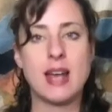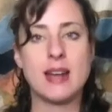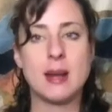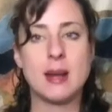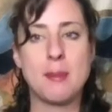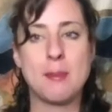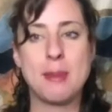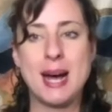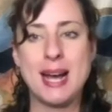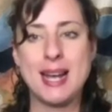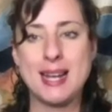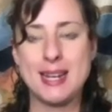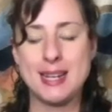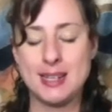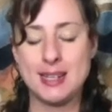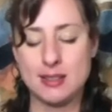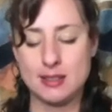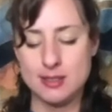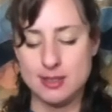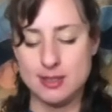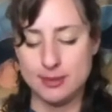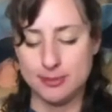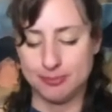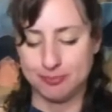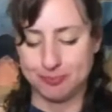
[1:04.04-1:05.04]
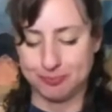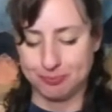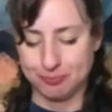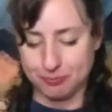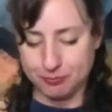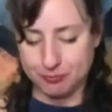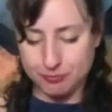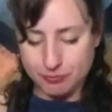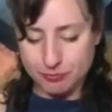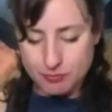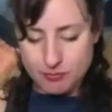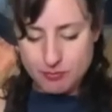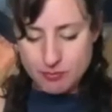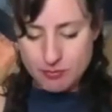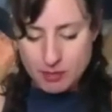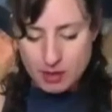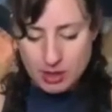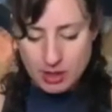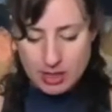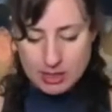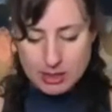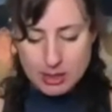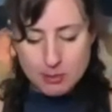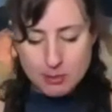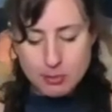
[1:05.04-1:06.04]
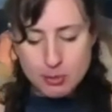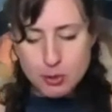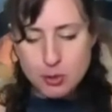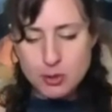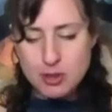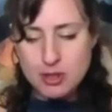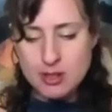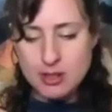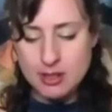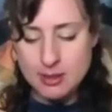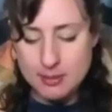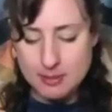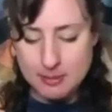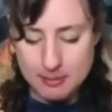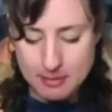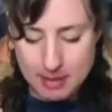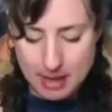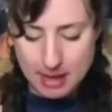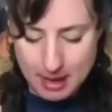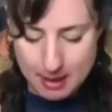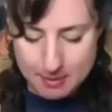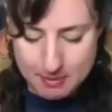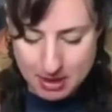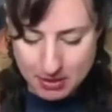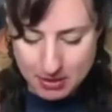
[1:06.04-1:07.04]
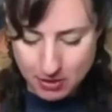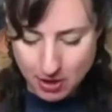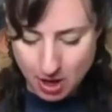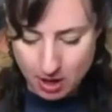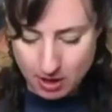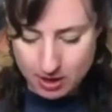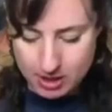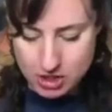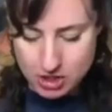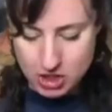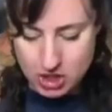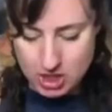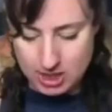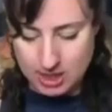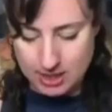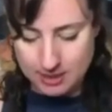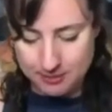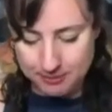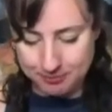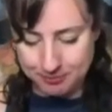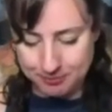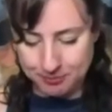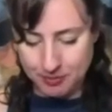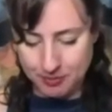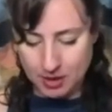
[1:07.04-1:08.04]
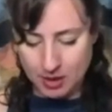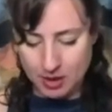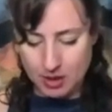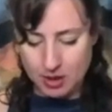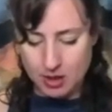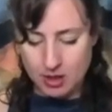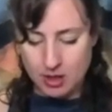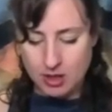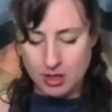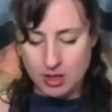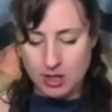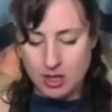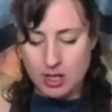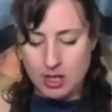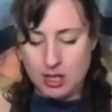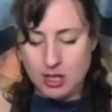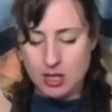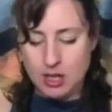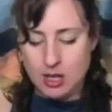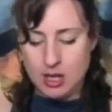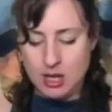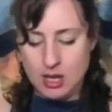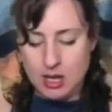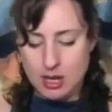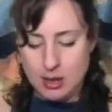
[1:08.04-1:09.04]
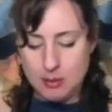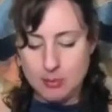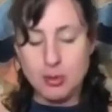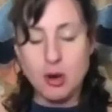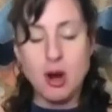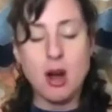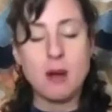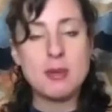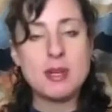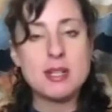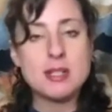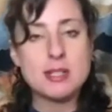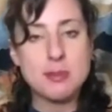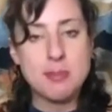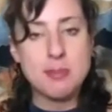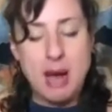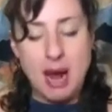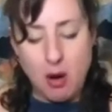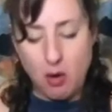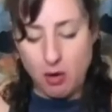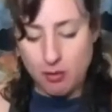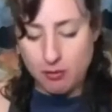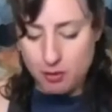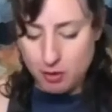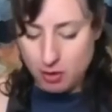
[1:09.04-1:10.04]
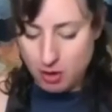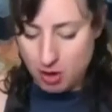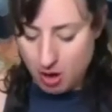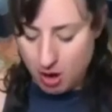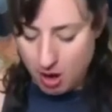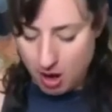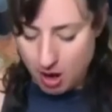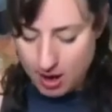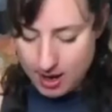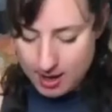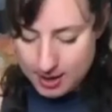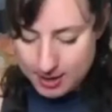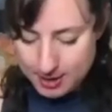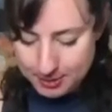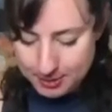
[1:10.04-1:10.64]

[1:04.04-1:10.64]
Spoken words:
abidings. In the Buddha mythology, Brahma is a powerful god.